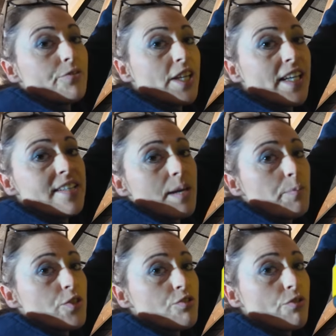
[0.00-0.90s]
For ease, I'm
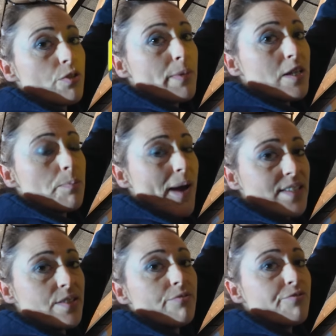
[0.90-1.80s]
going to screw the middle
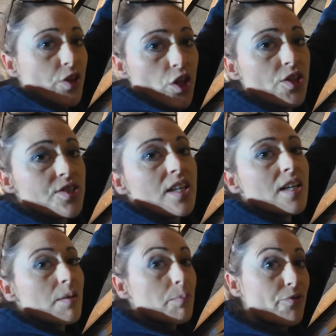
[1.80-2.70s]
batten first
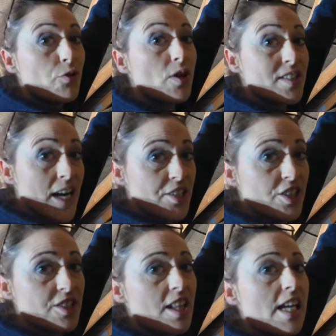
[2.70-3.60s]
before
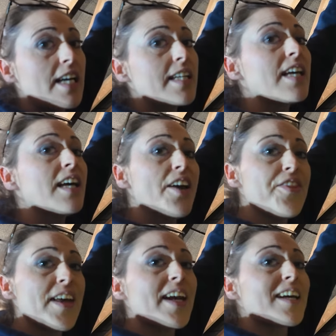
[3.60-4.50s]
attaching it to the light,
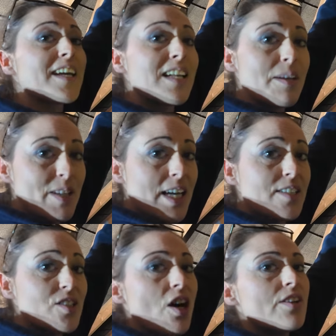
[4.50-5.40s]
and then I can clip the
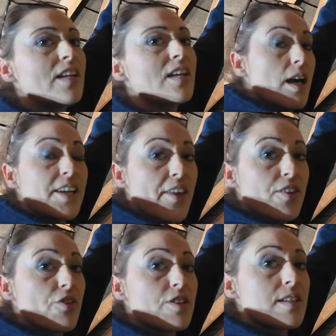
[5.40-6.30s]
light on and get
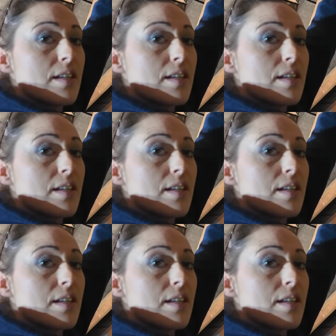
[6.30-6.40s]
the others